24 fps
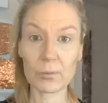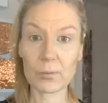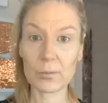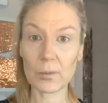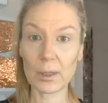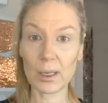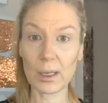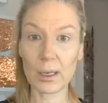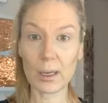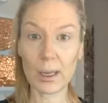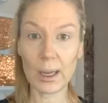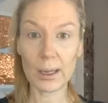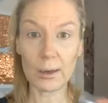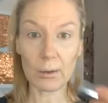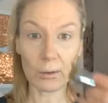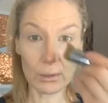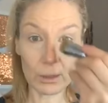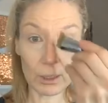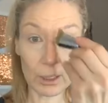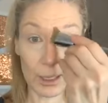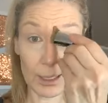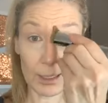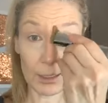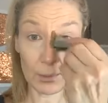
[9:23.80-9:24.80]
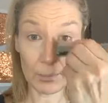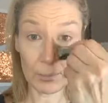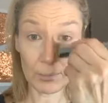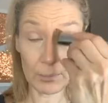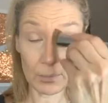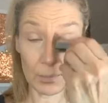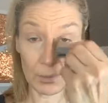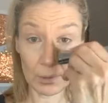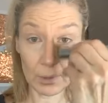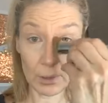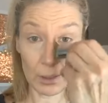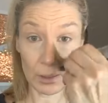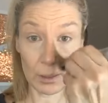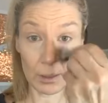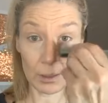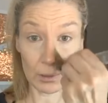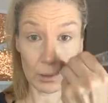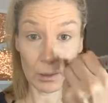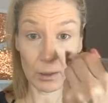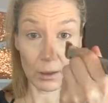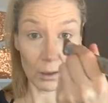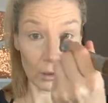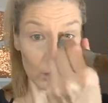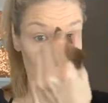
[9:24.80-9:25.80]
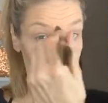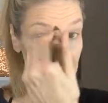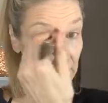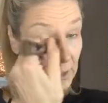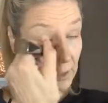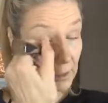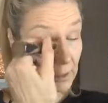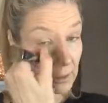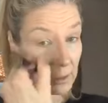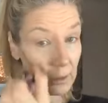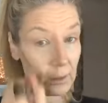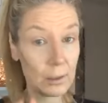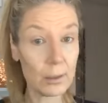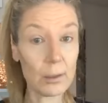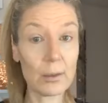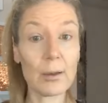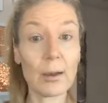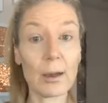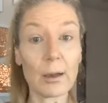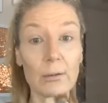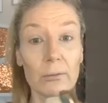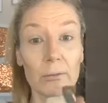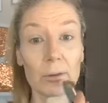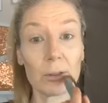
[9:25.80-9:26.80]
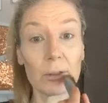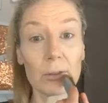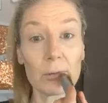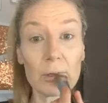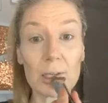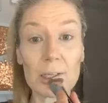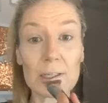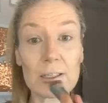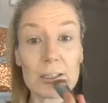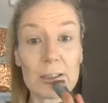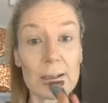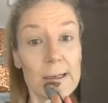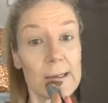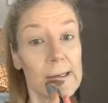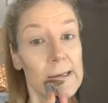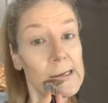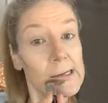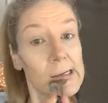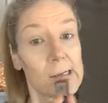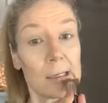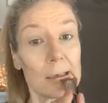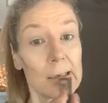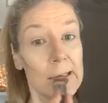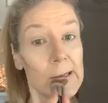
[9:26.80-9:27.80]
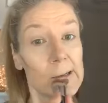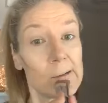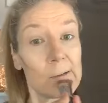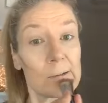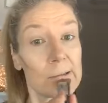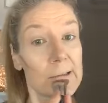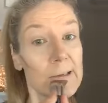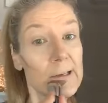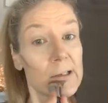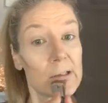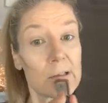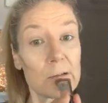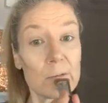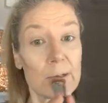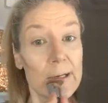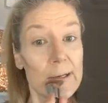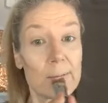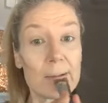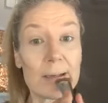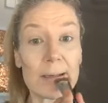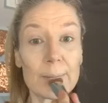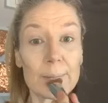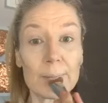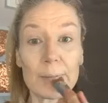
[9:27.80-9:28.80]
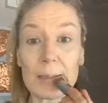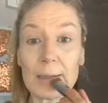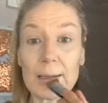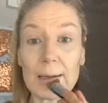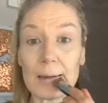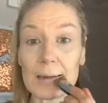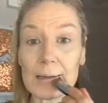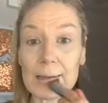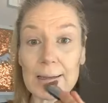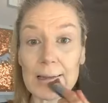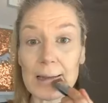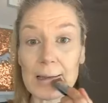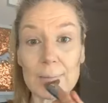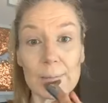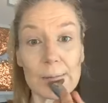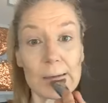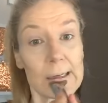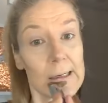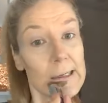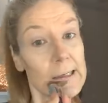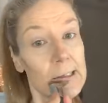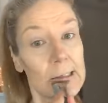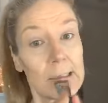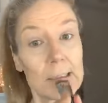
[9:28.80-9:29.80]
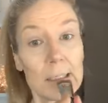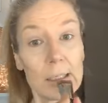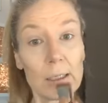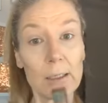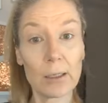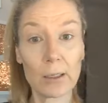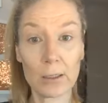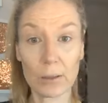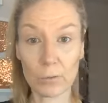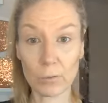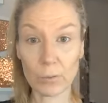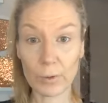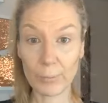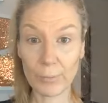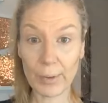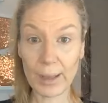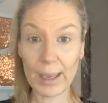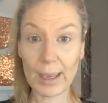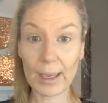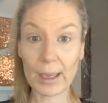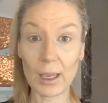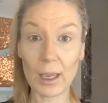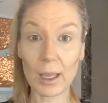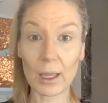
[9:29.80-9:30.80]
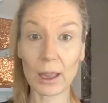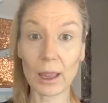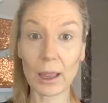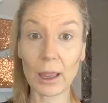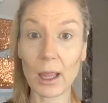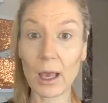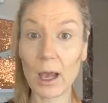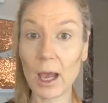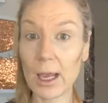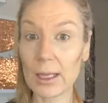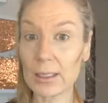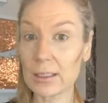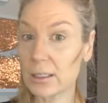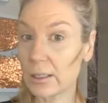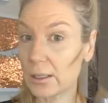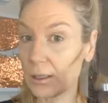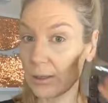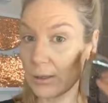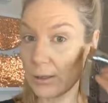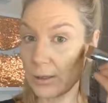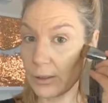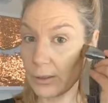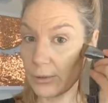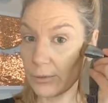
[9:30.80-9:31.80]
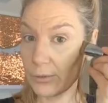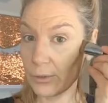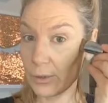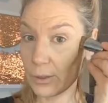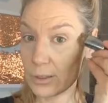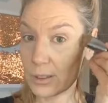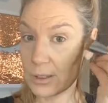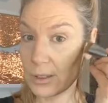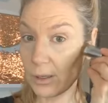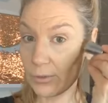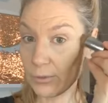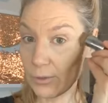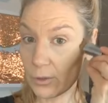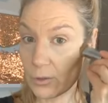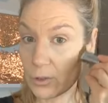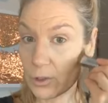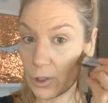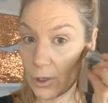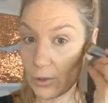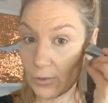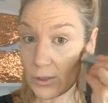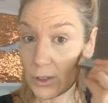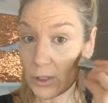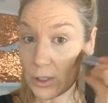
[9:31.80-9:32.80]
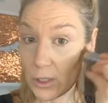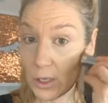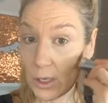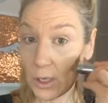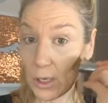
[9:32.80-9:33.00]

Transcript: And I don't like them calling me. I really wish that, you know, there's a way we can block that because we pay a lot for cell phone service.